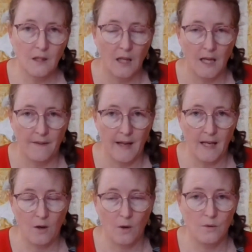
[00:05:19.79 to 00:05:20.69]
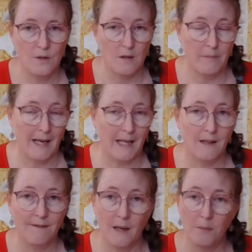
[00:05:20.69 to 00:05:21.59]
And they hold the
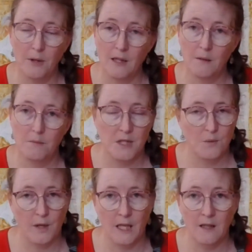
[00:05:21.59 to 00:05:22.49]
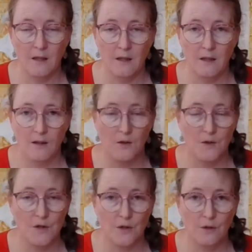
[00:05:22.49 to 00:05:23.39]
backing fabric between
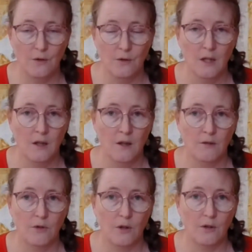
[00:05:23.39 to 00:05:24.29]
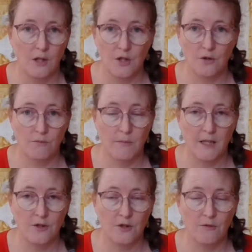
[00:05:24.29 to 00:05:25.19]
those two, the
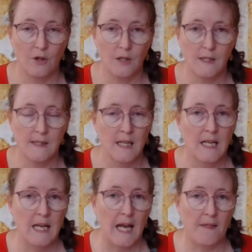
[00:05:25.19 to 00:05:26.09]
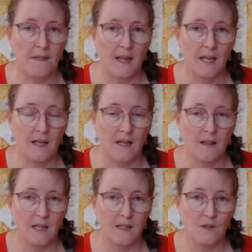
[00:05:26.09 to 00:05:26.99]
main two rollers, and then
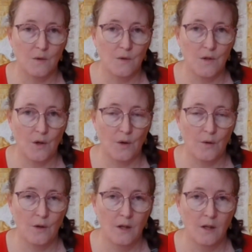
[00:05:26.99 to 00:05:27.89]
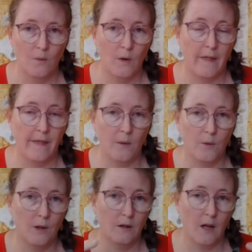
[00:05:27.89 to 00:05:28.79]
there's also one that
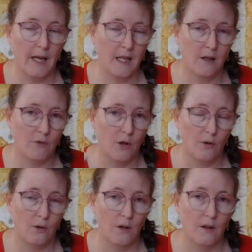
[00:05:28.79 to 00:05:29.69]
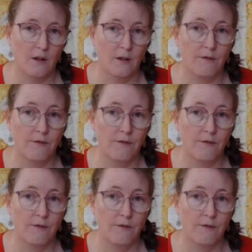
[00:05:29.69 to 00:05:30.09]
I can roll the